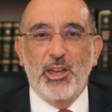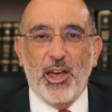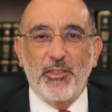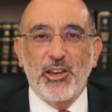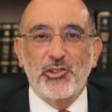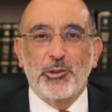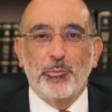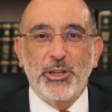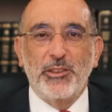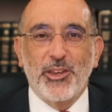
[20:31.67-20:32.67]
And they shall
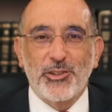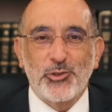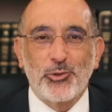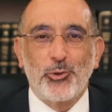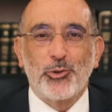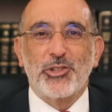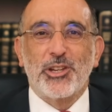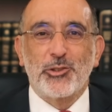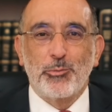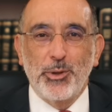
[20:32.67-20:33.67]
beat their swords
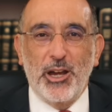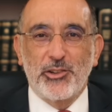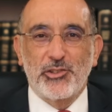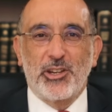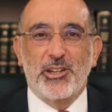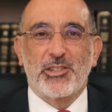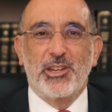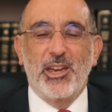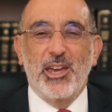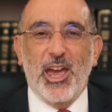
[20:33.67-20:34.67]
into plowshares
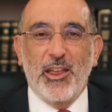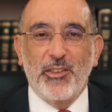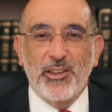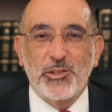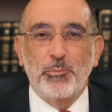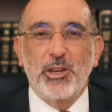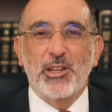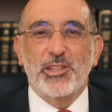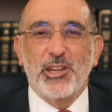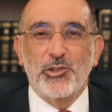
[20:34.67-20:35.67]
and their
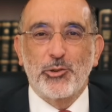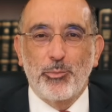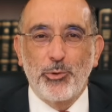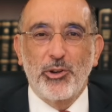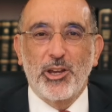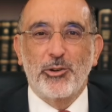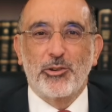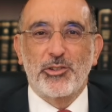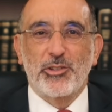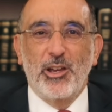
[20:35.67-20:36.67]
spears into pruning
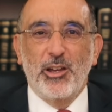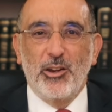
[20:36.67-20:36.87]
hooks.